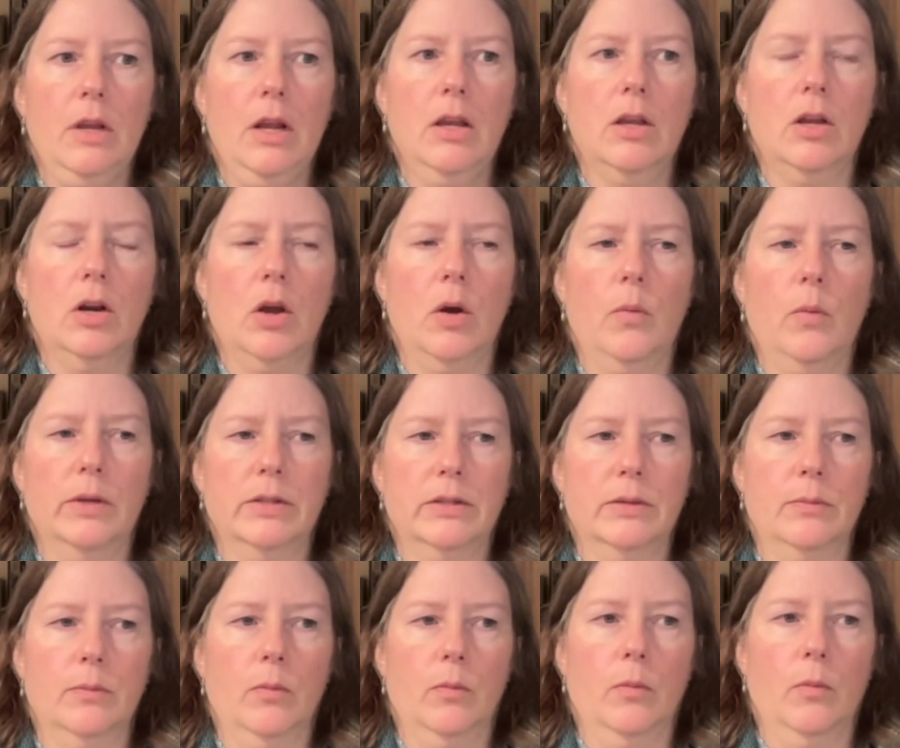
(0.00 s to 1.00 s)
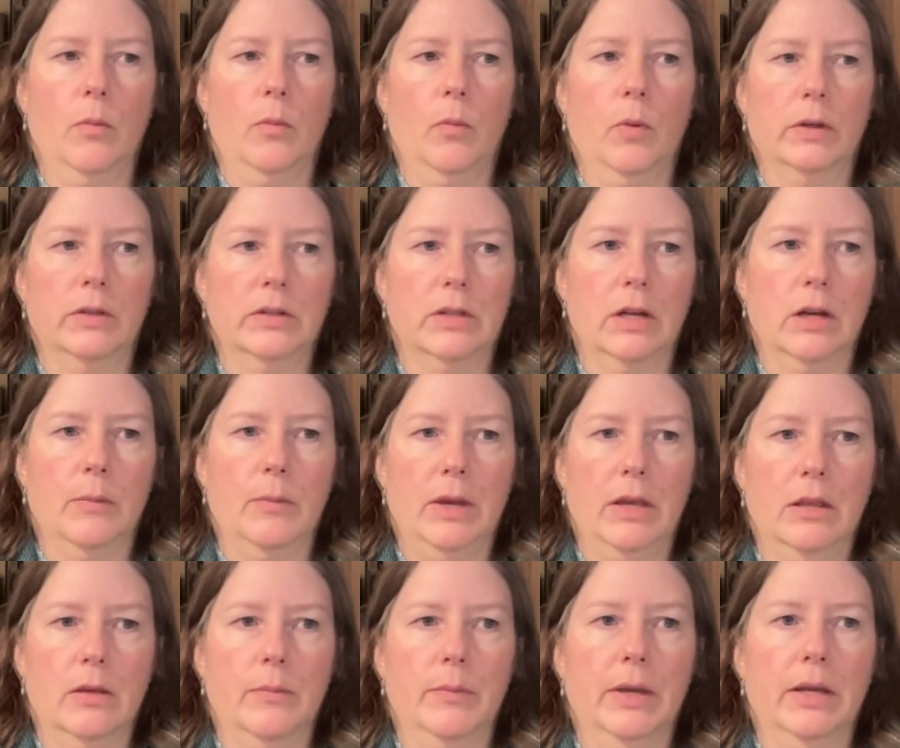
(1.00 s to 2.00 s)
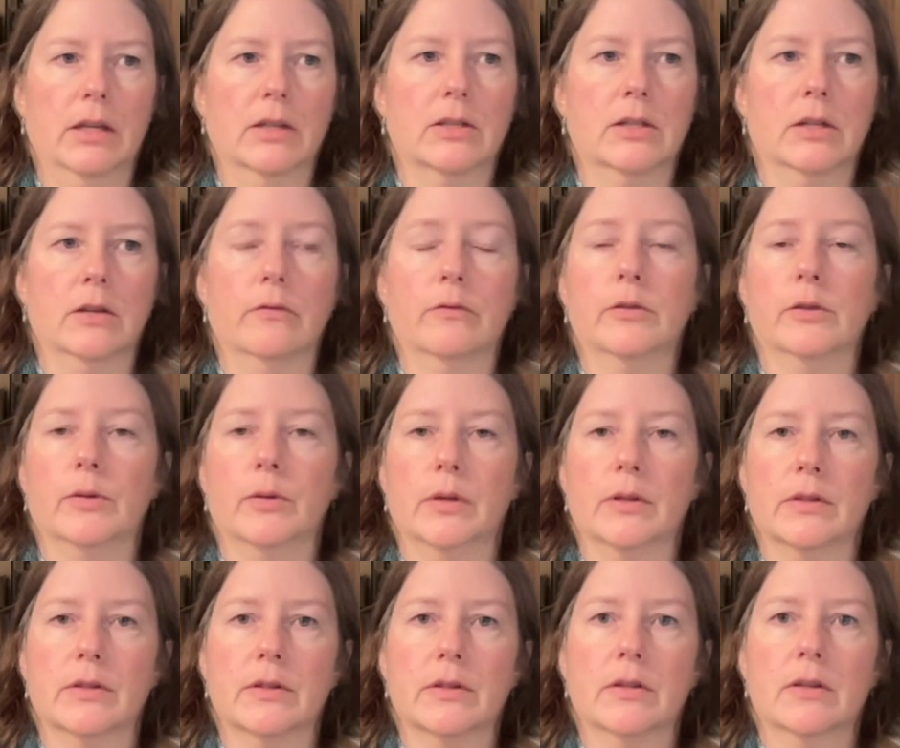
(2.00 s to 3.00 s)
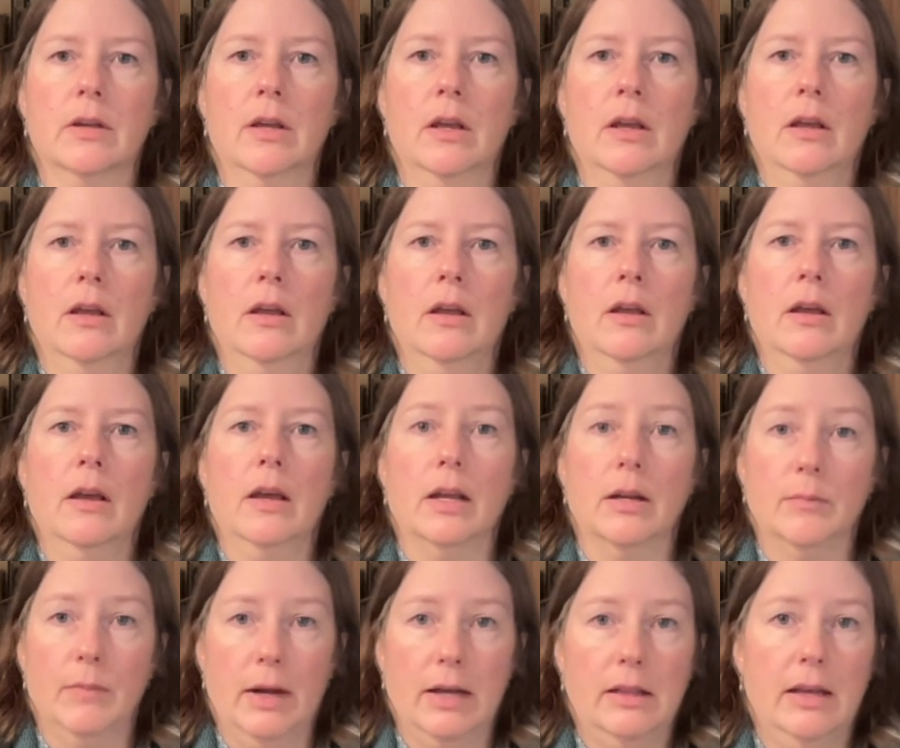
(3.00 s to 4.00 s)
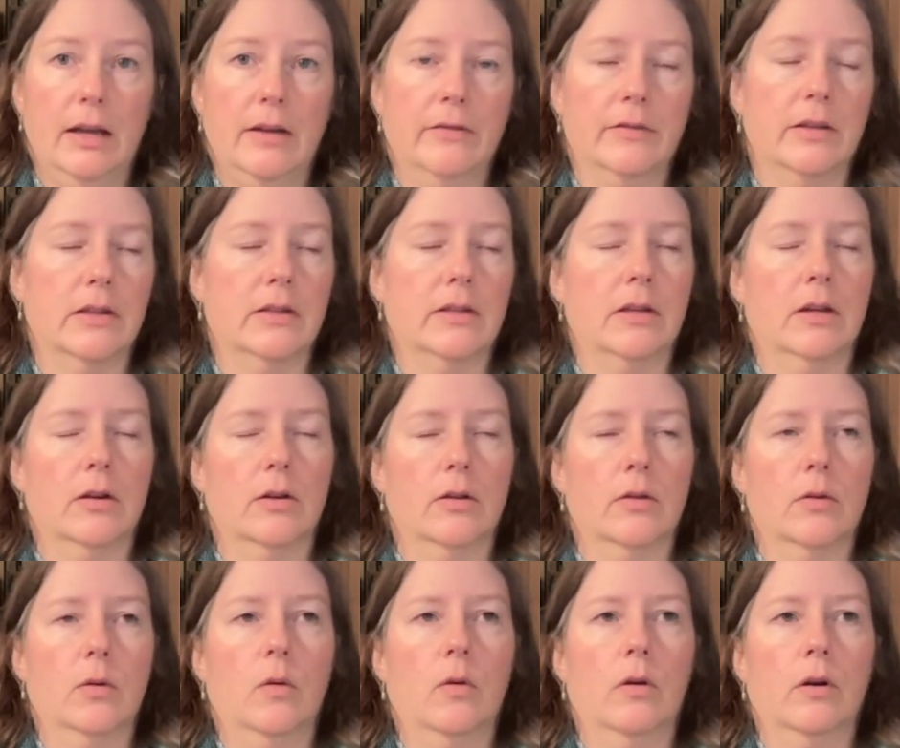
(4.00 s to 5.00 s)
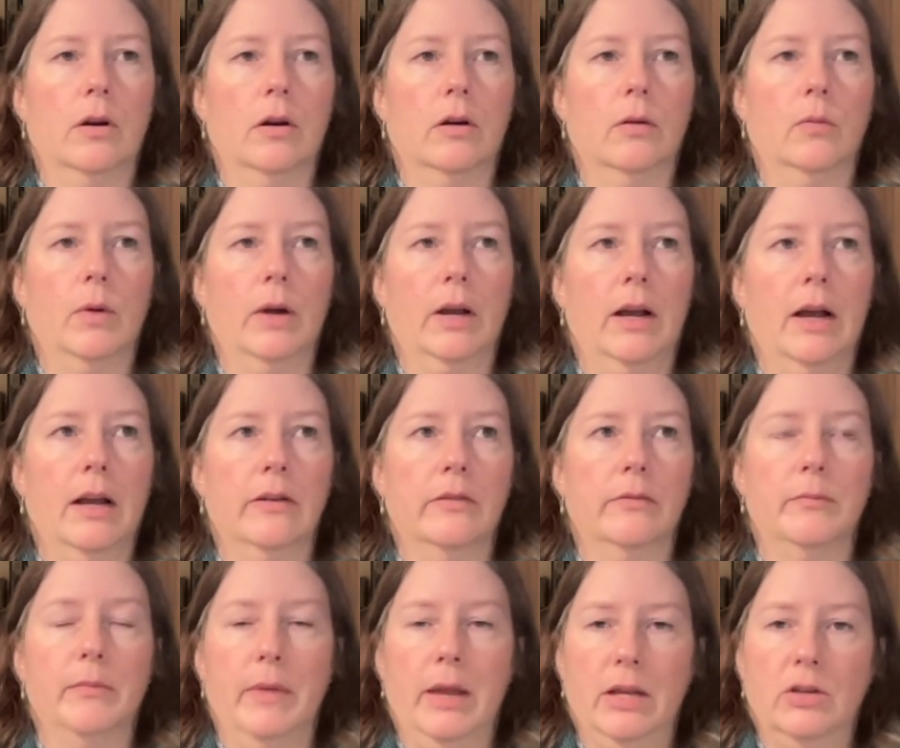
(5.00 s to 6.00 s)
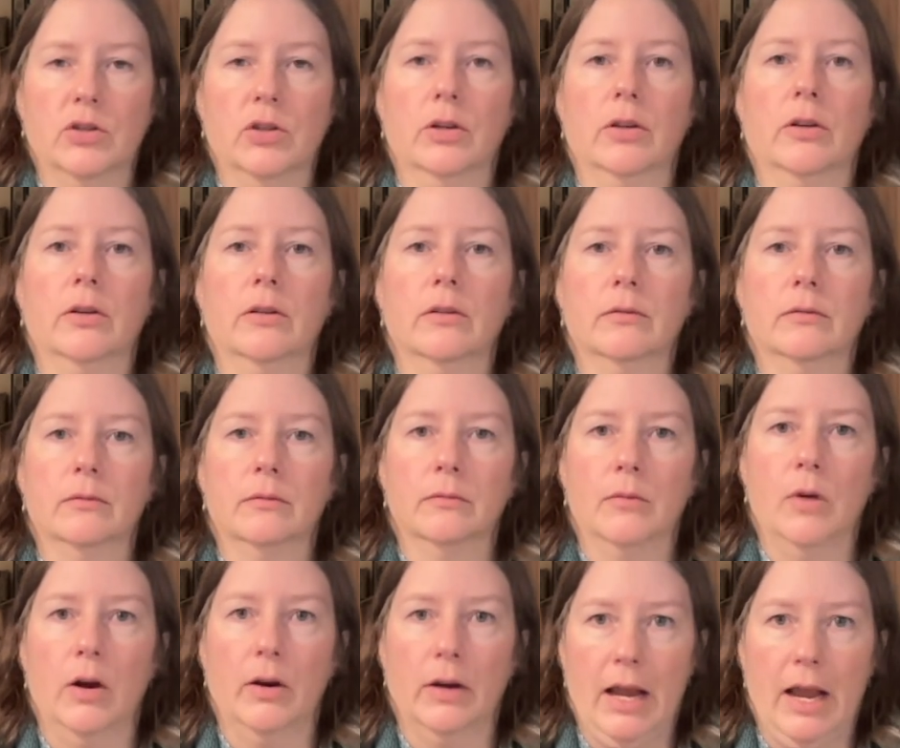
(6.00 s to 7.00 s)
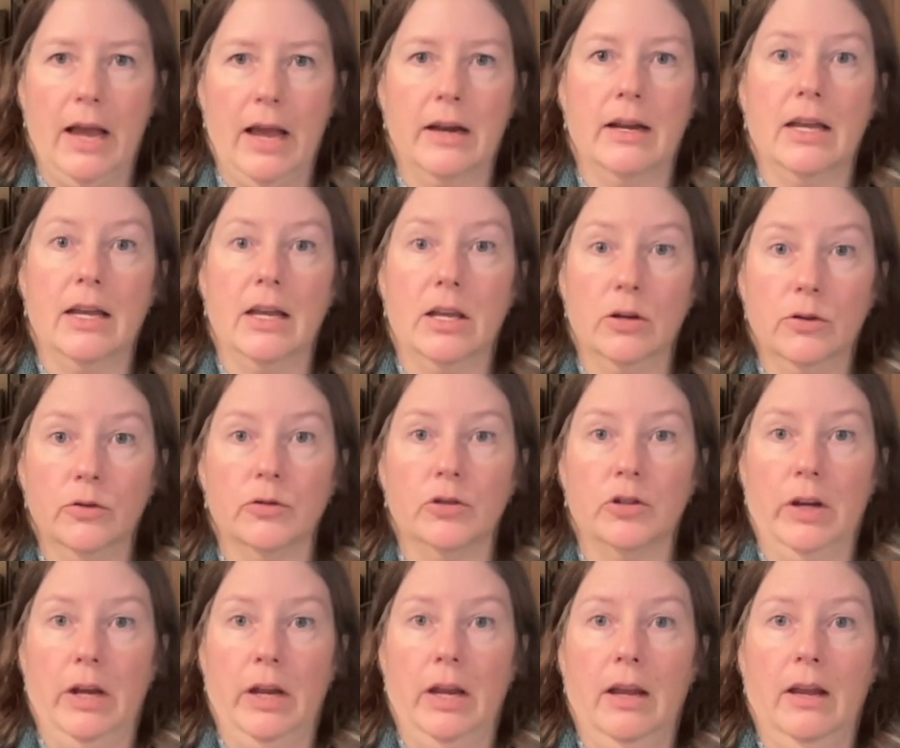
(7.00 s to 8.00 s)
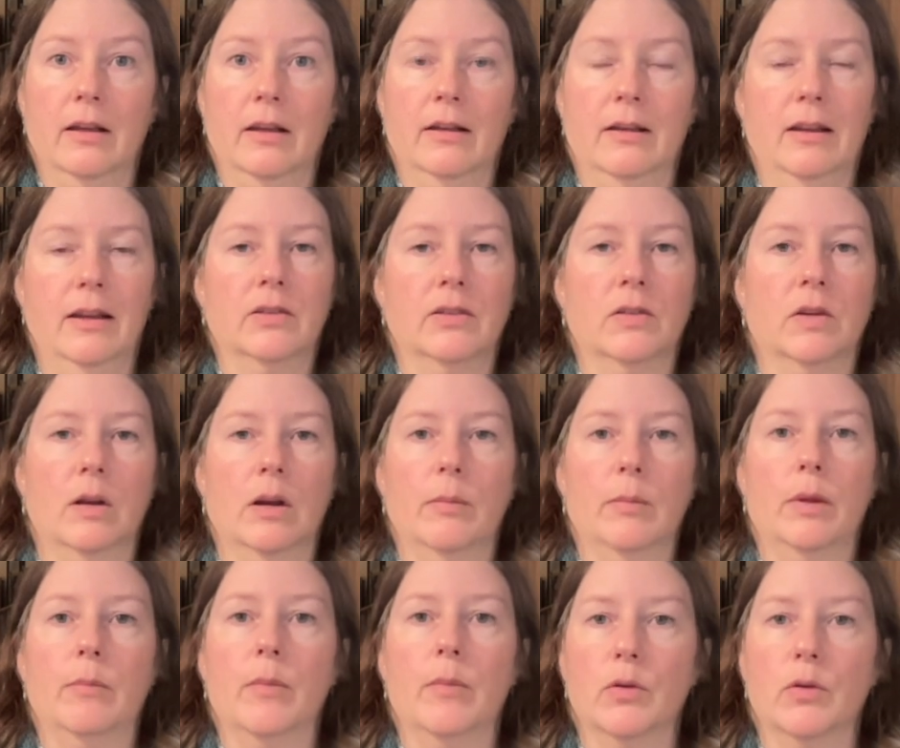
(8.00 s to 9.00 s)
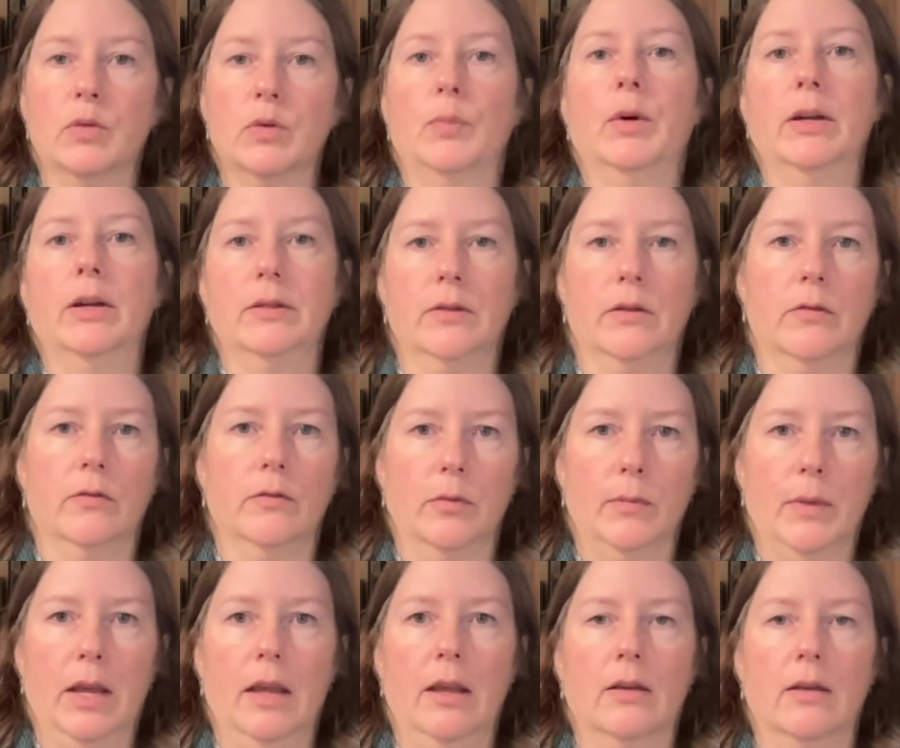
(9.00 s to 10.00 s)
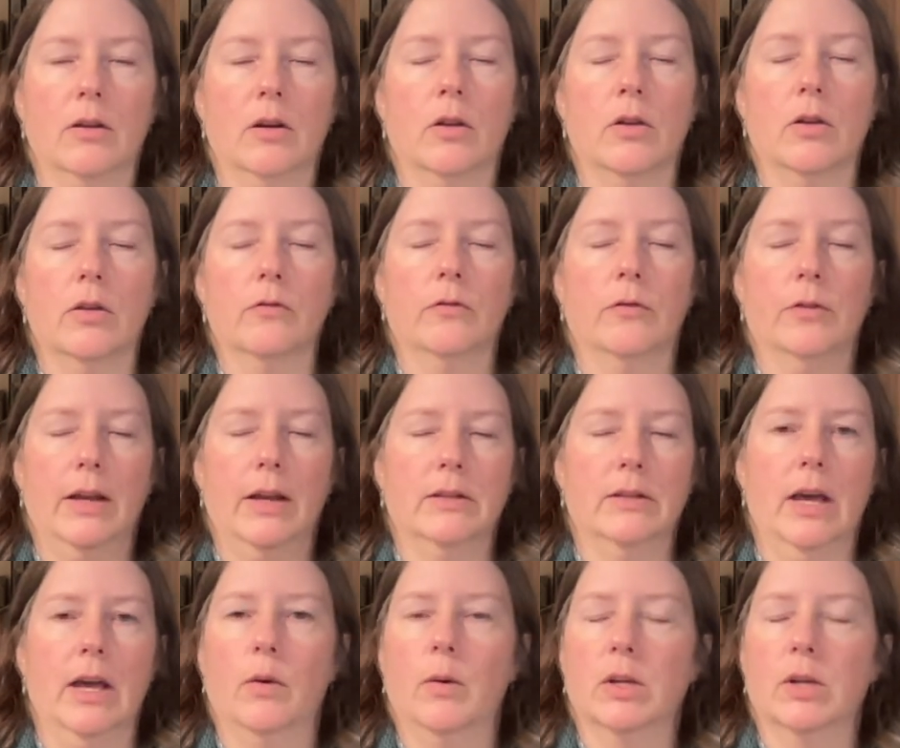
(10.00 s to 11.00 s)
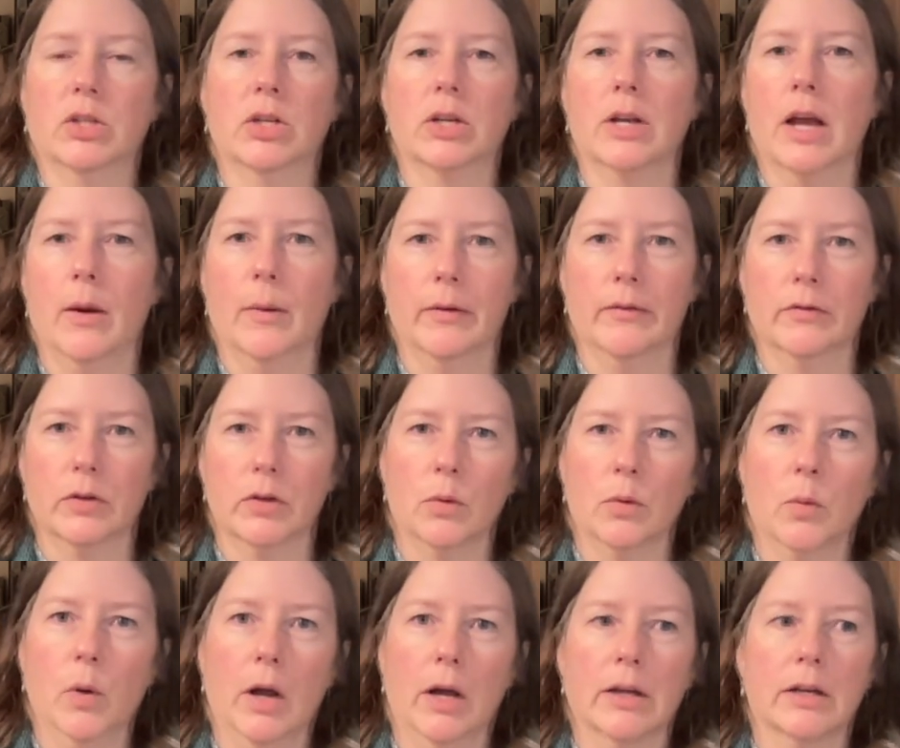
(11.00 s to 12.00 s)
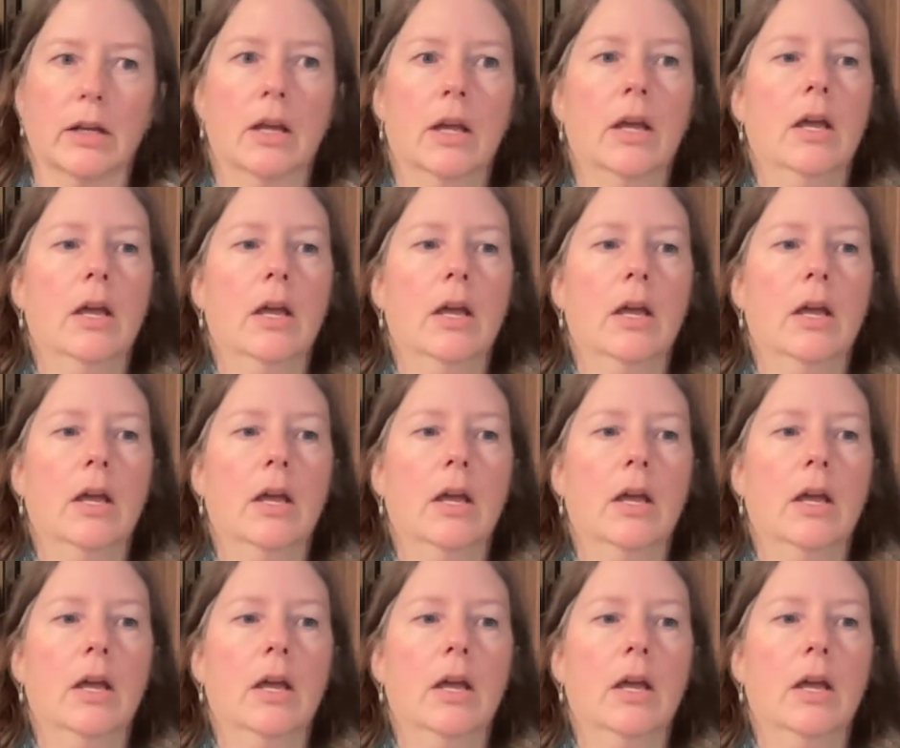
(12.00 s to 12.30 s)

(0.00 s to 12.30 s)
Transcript: you know, what's what's going to be the biggest influence in my life this year, or what kind of major arcana energy is going to be most present for me you know you can phrase that question however you want